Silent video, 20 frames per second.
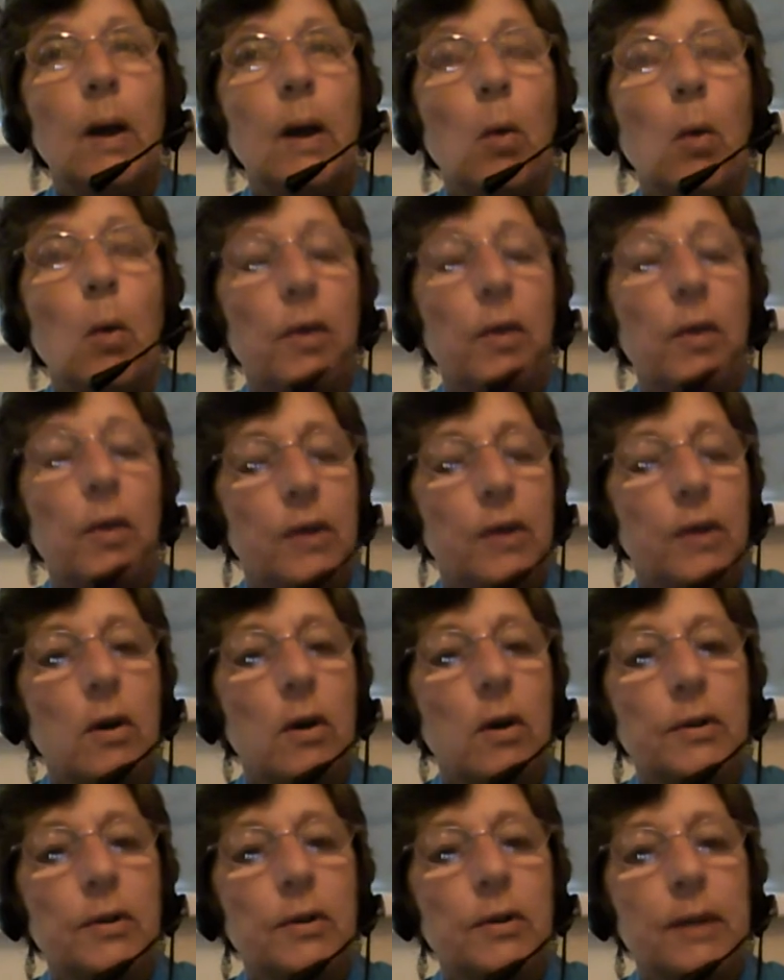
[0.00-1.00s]
what this
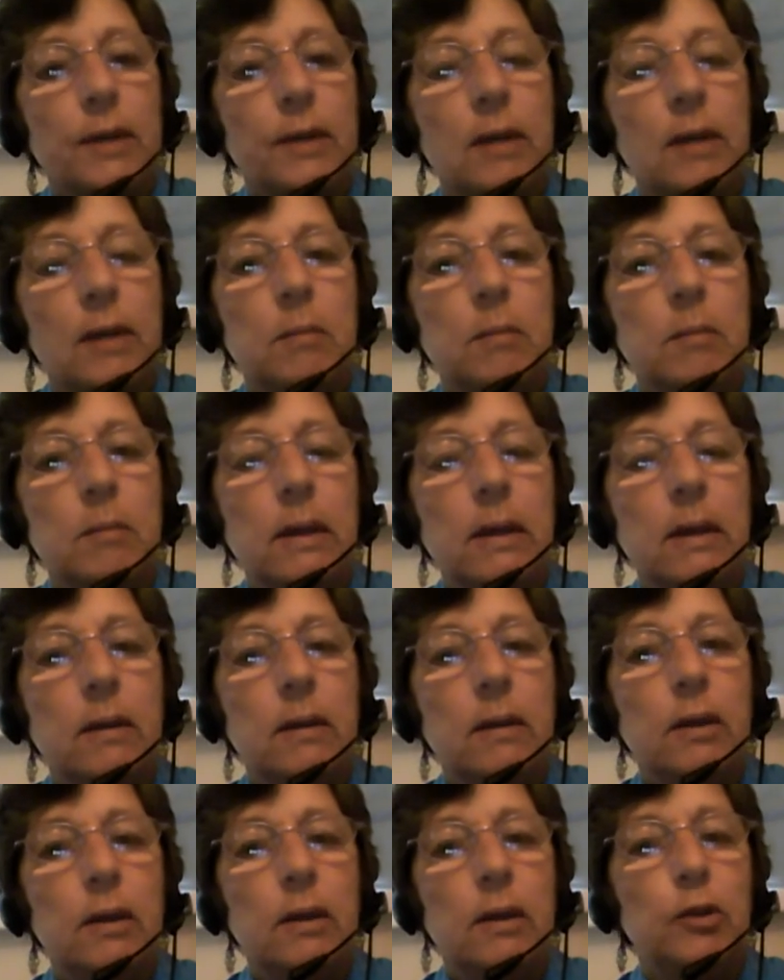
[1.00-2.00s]
card's telling
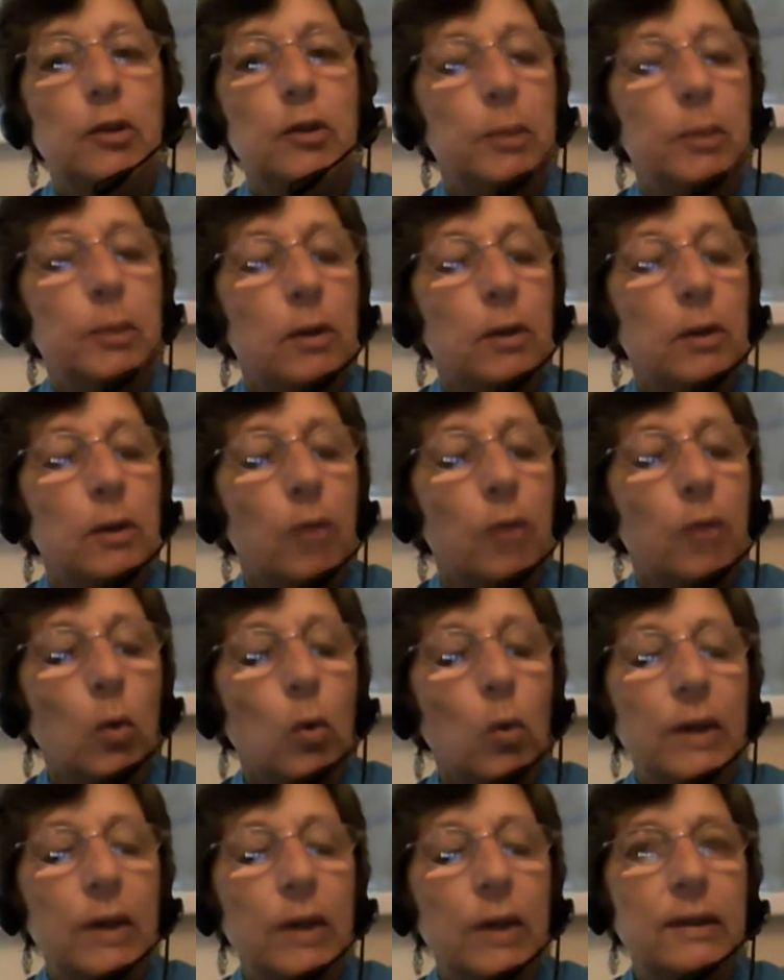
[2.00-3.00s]
me that you should be doing for
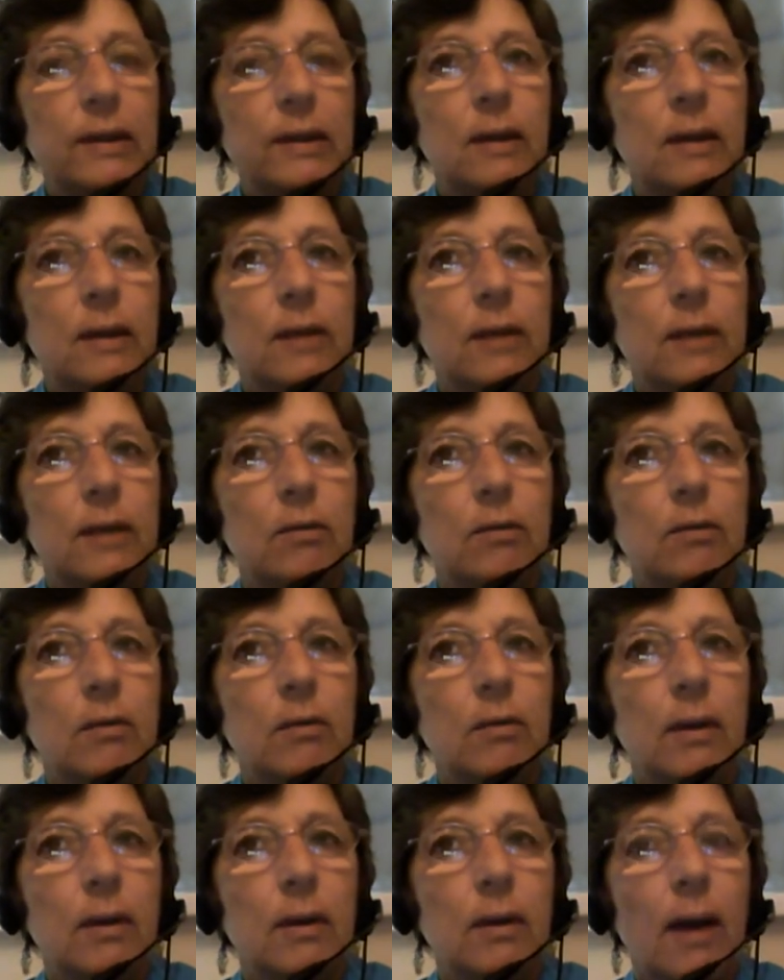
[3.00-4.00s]
August is
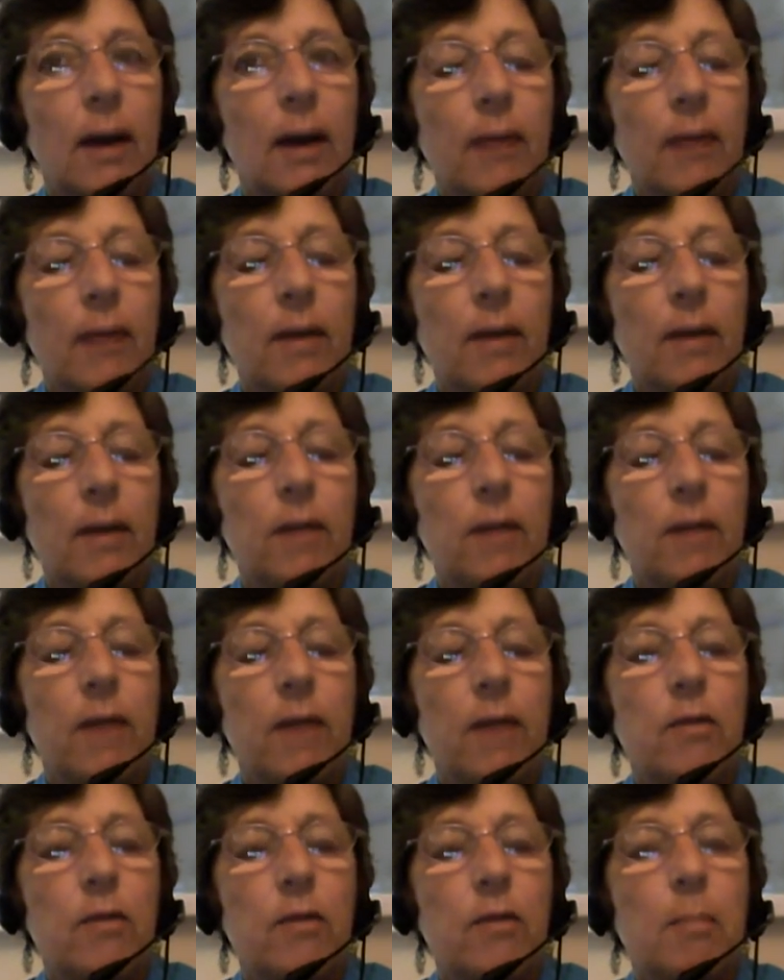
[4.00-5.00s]
have that
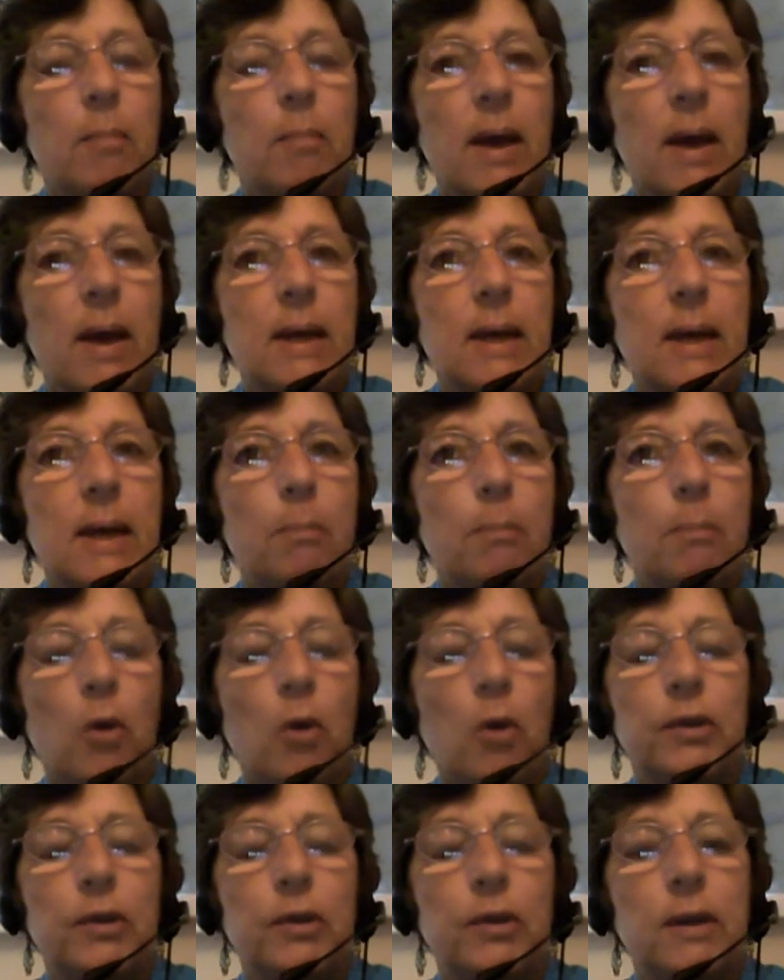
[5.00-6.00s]
faith, remain
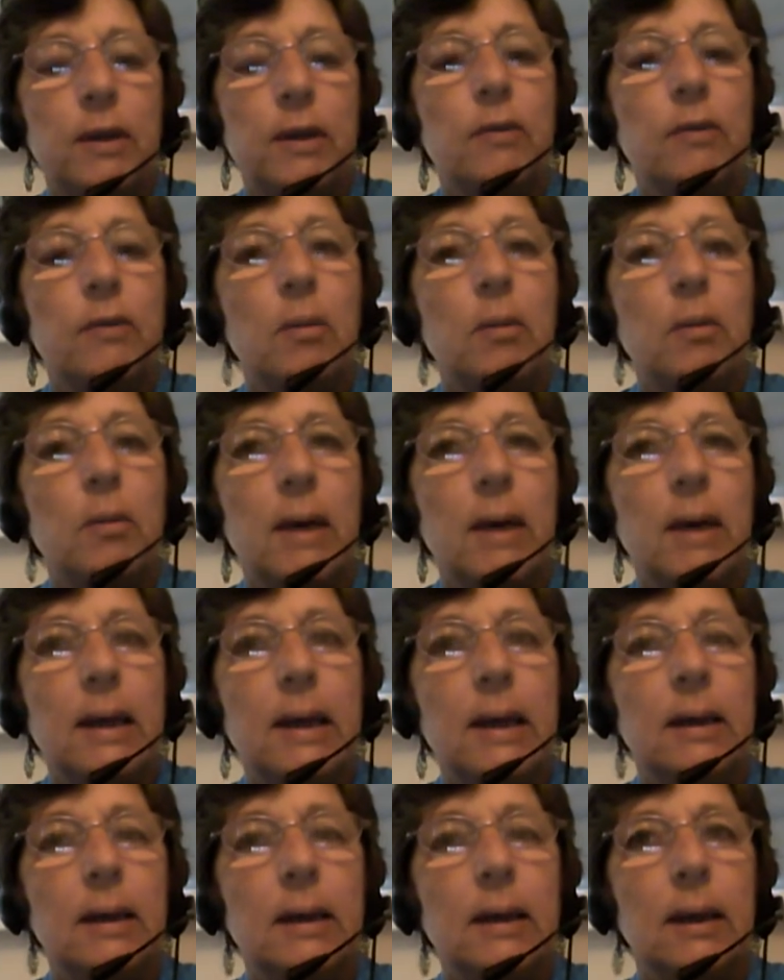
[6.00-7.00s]
positive,
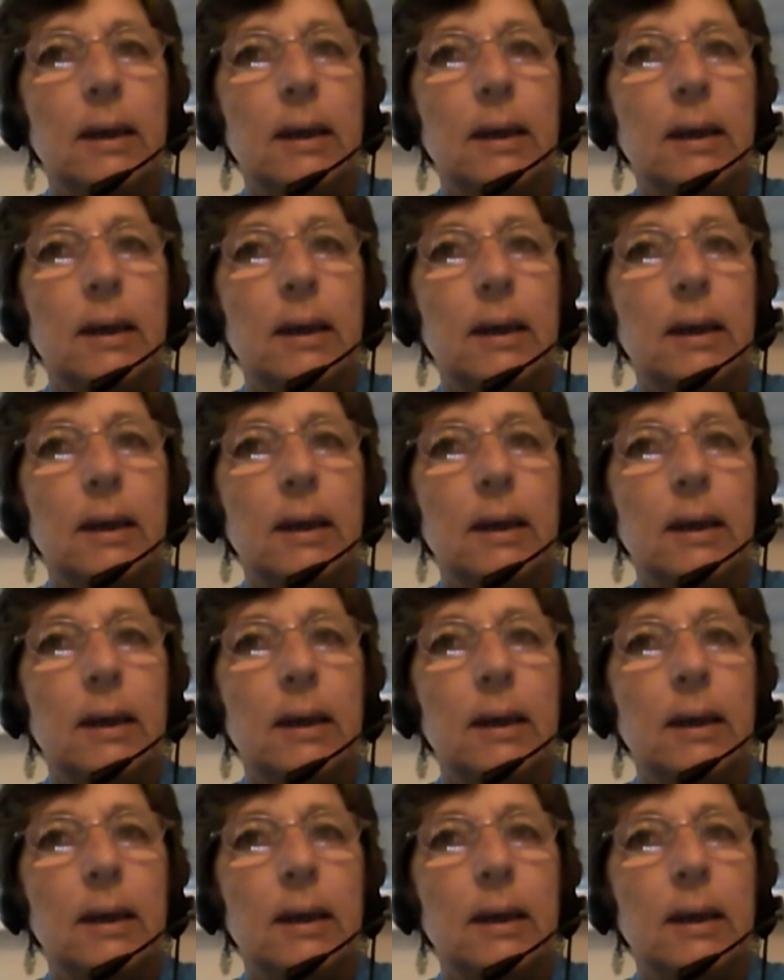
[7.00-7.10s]
remain